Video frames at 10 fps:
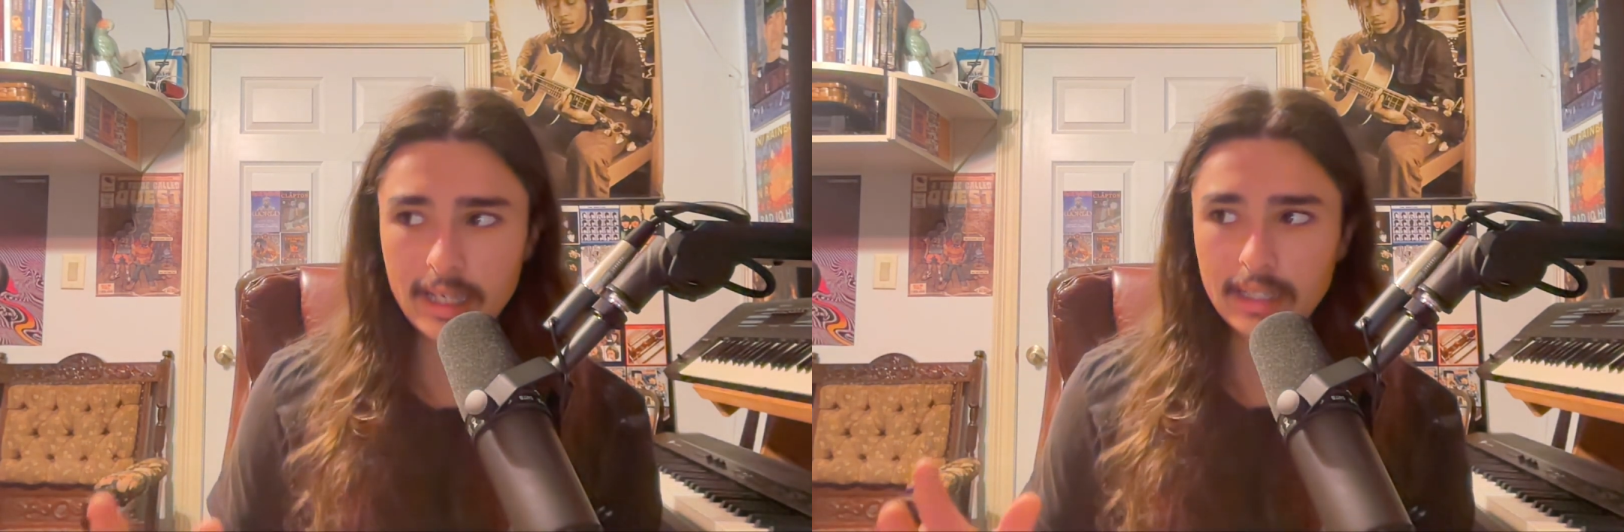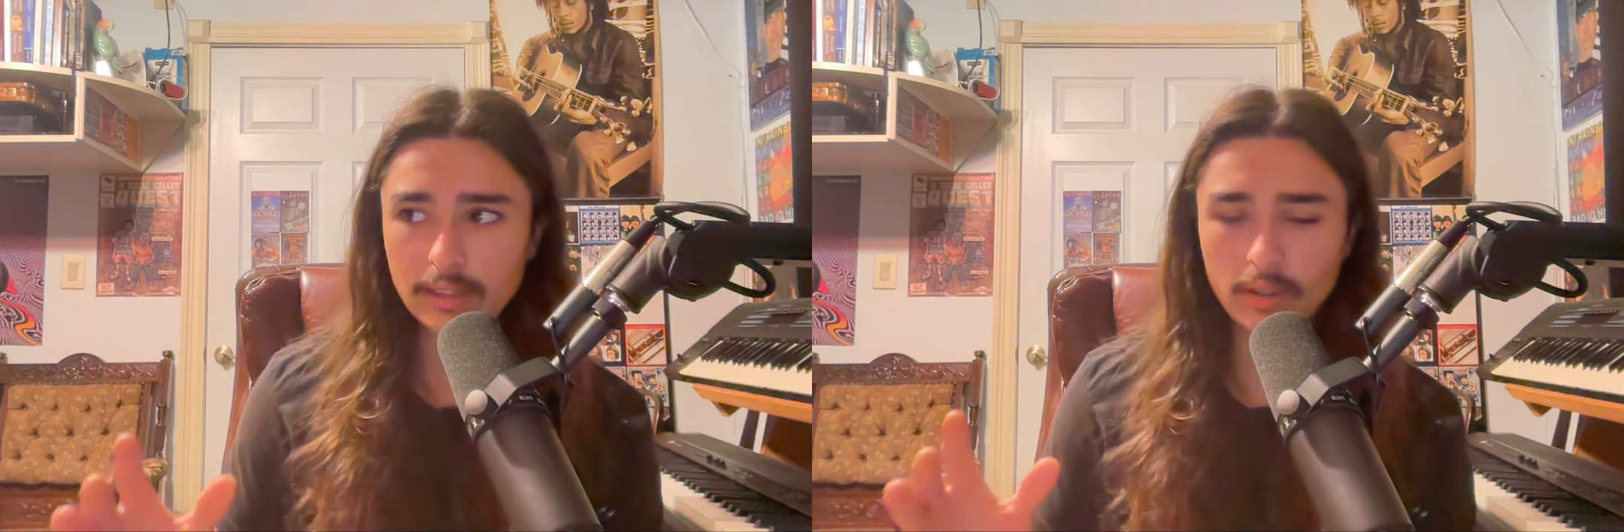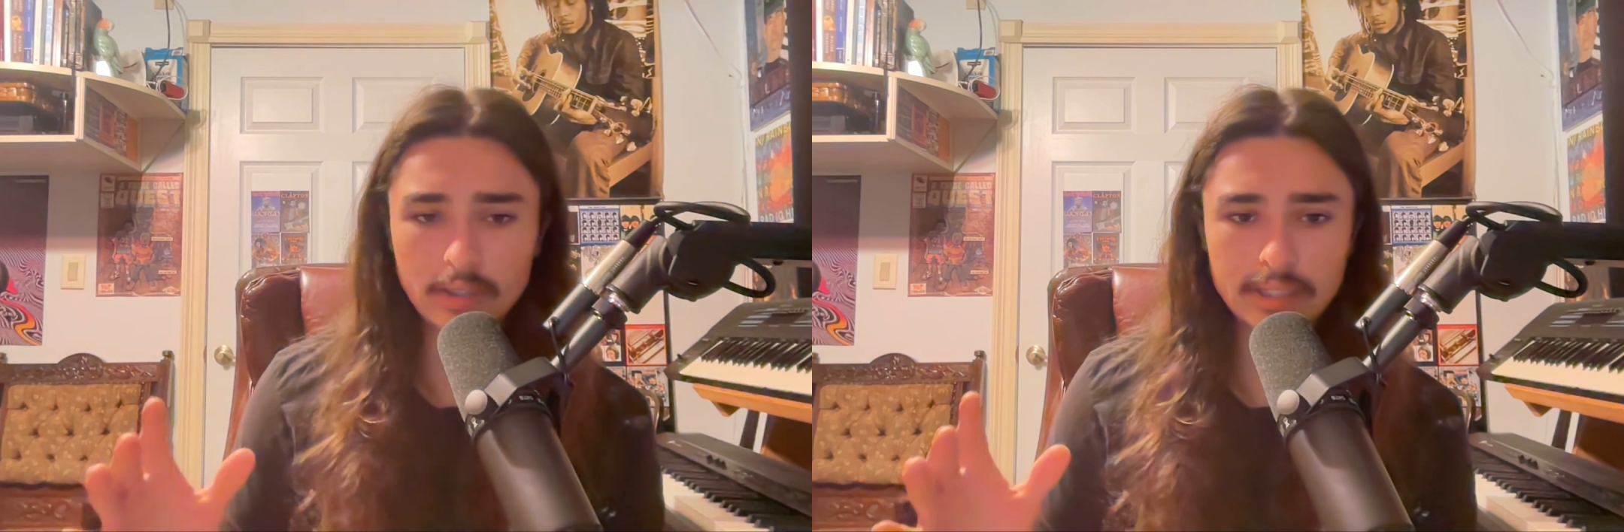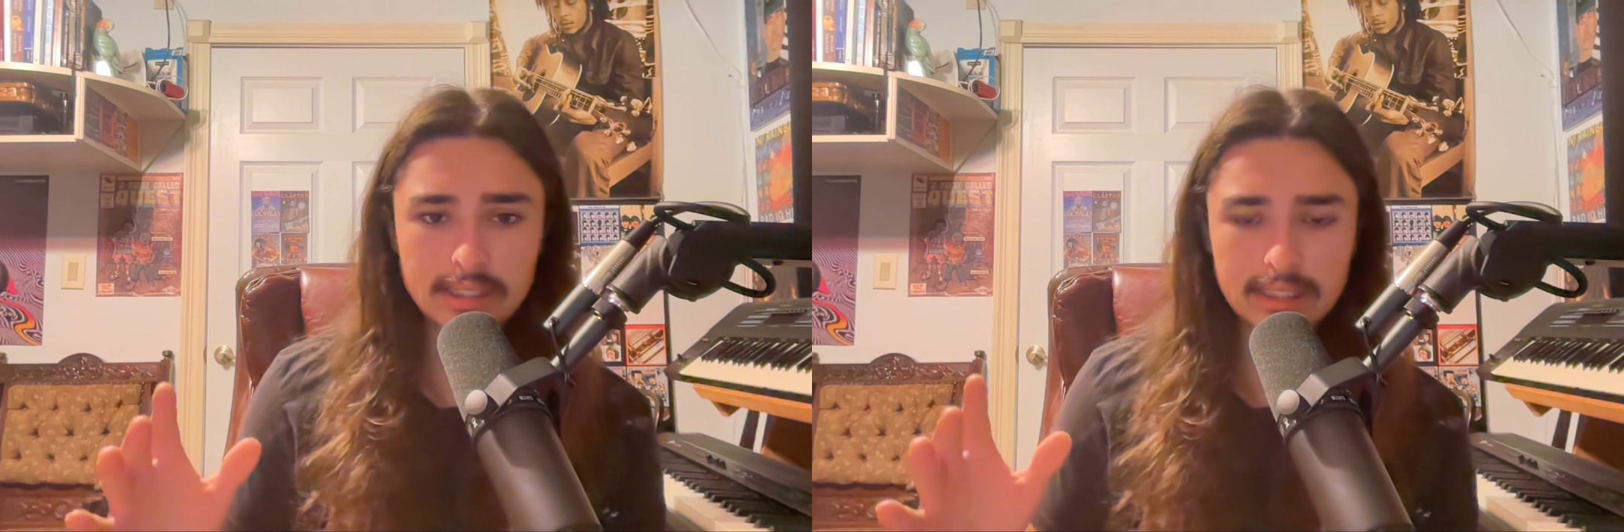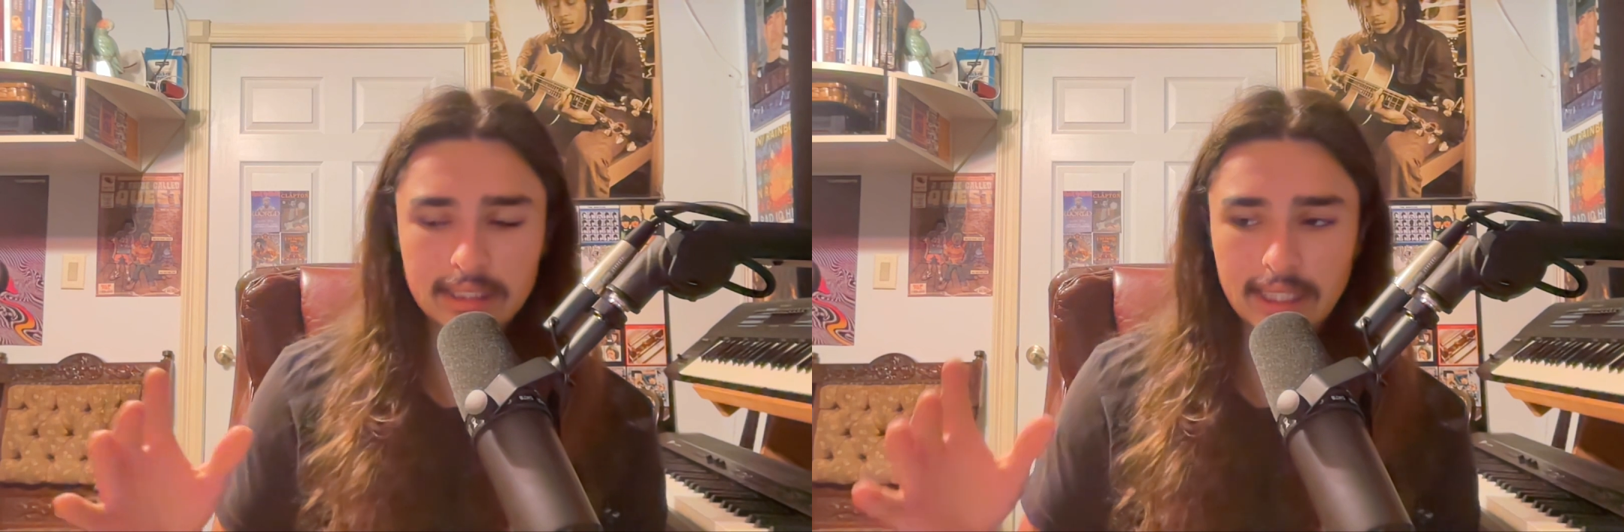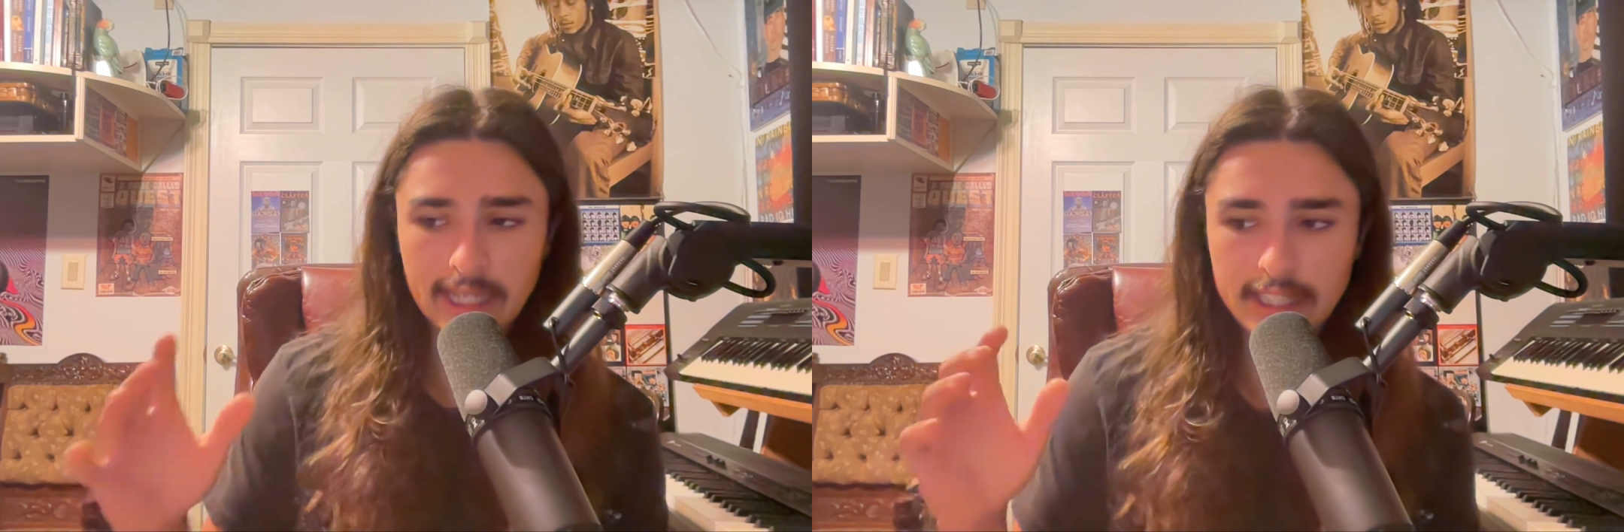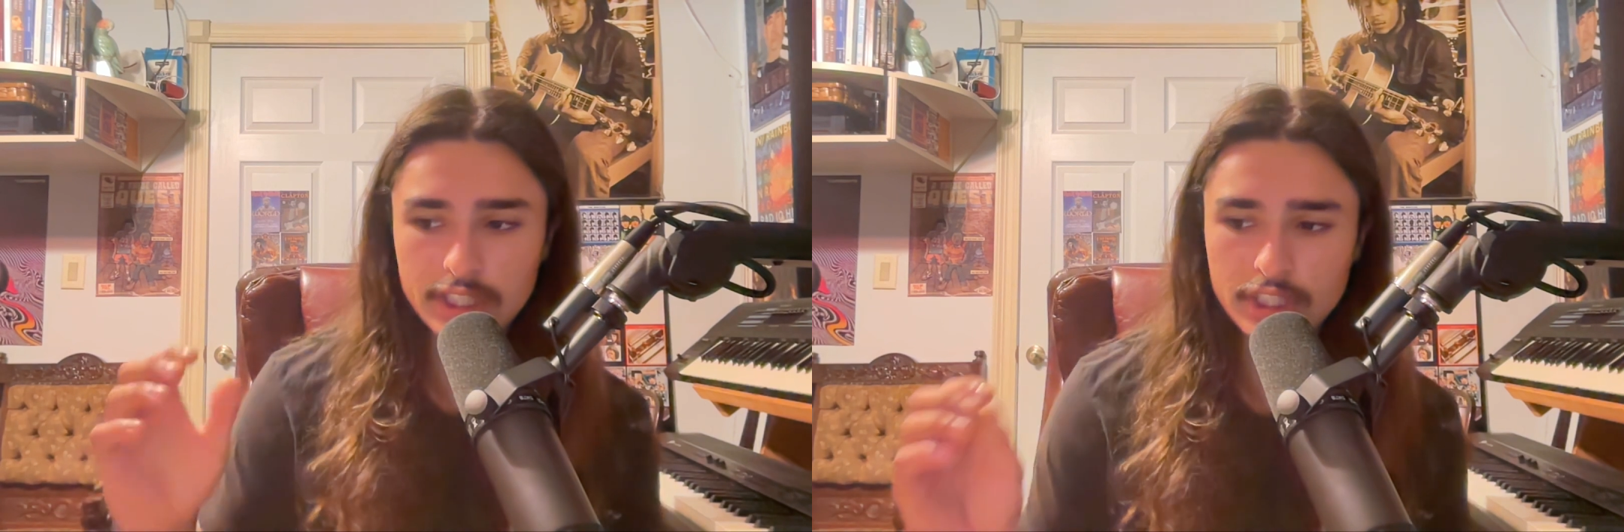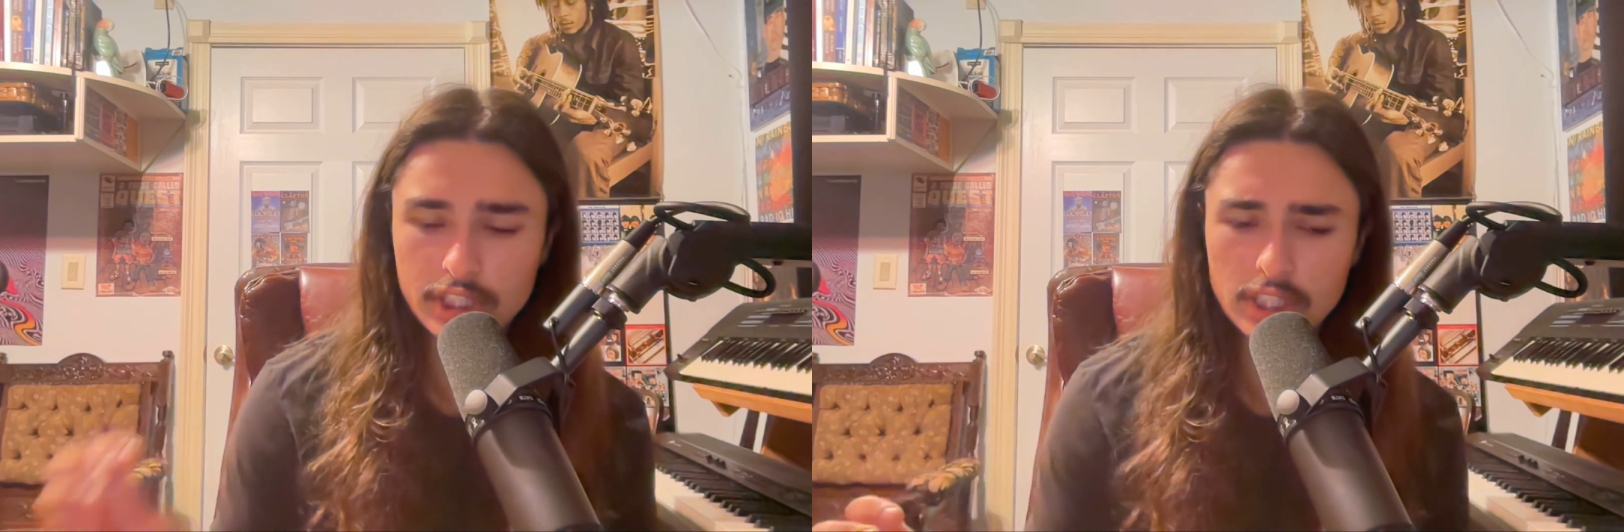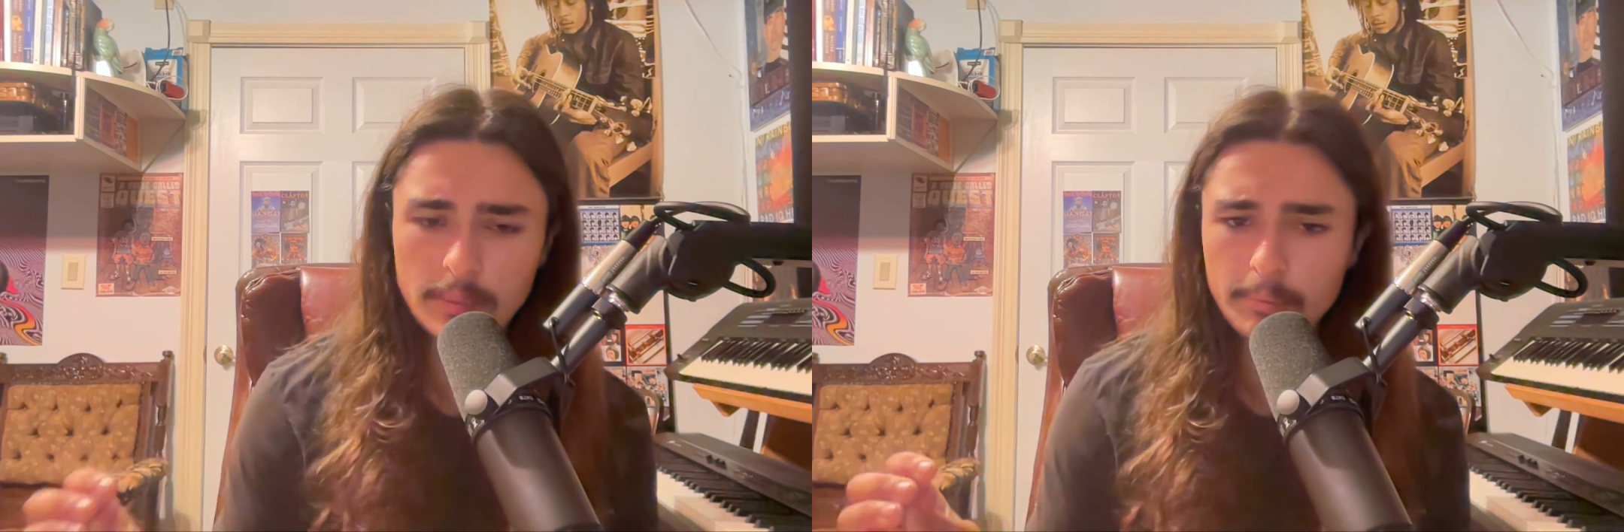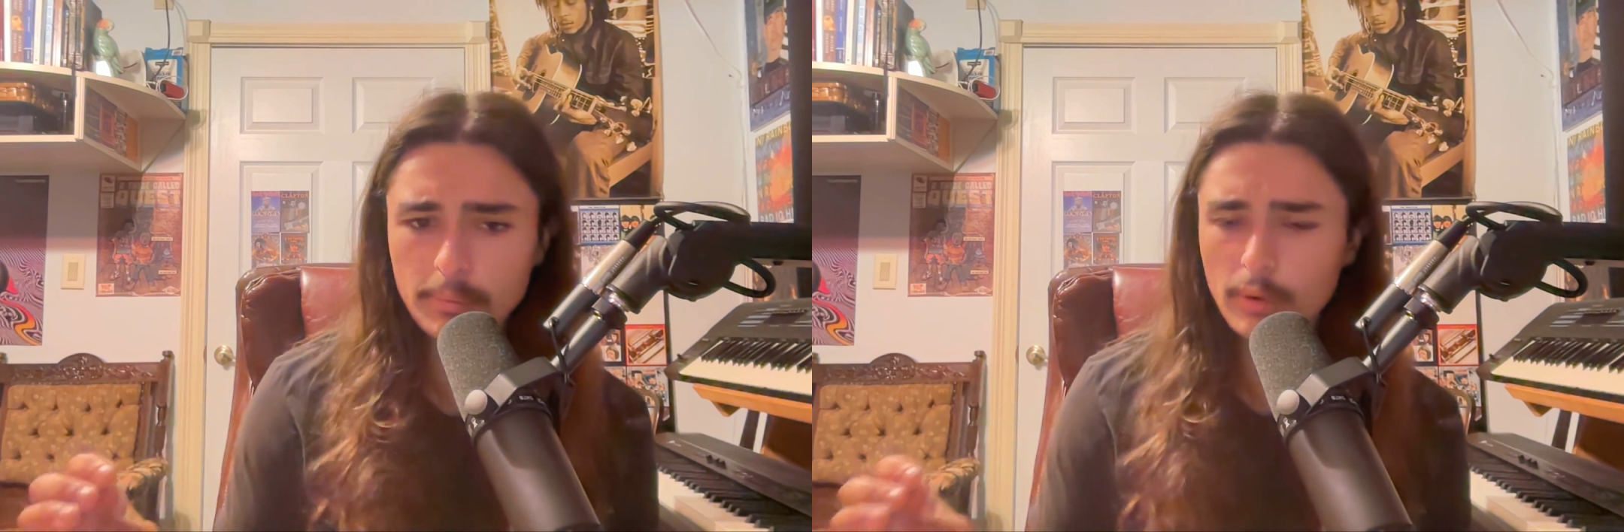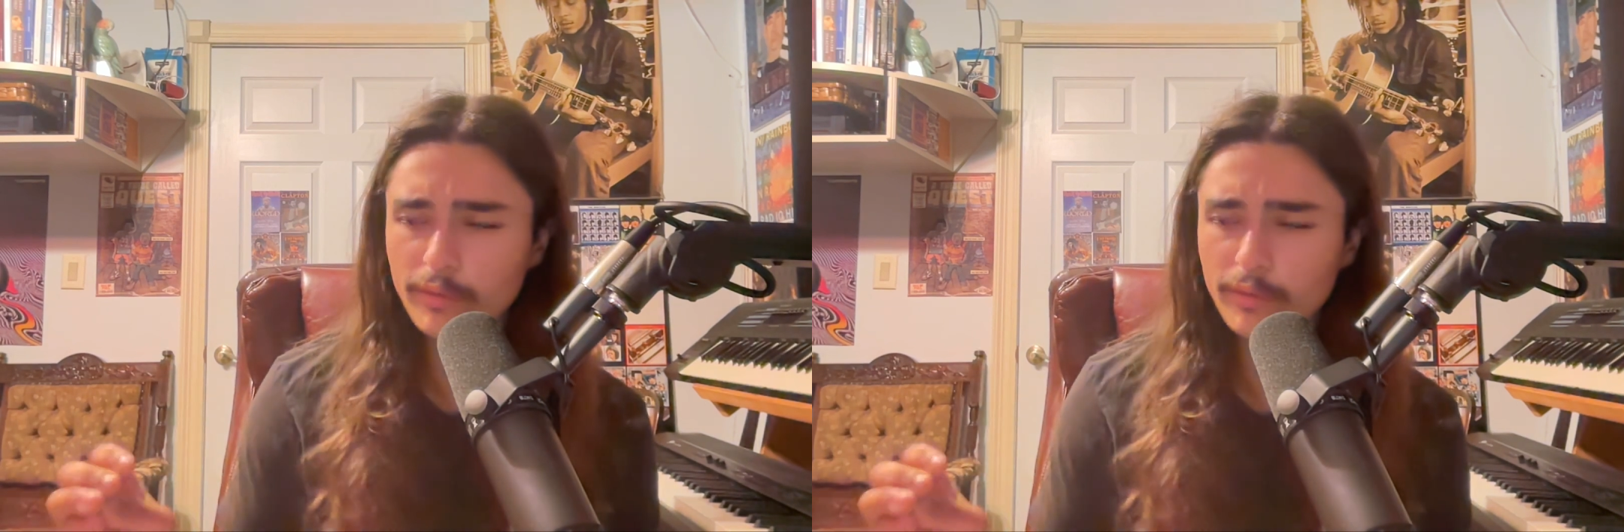As long as it's like a simple